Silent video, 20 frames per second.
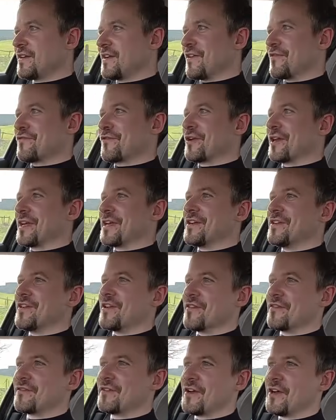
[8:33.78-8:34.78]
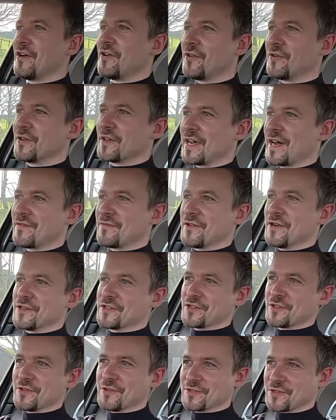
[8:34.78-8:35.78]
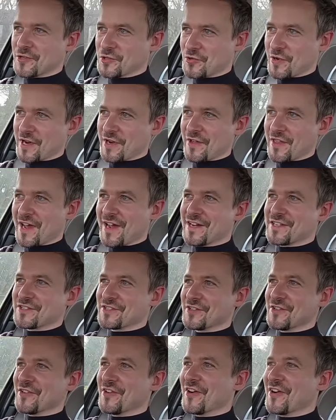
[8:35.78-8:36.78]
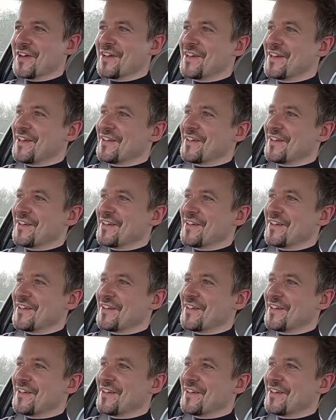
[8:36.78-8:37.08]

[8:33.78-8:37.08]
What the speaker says: Now, funnily enough, all the adverts on Auto Trader that I saw,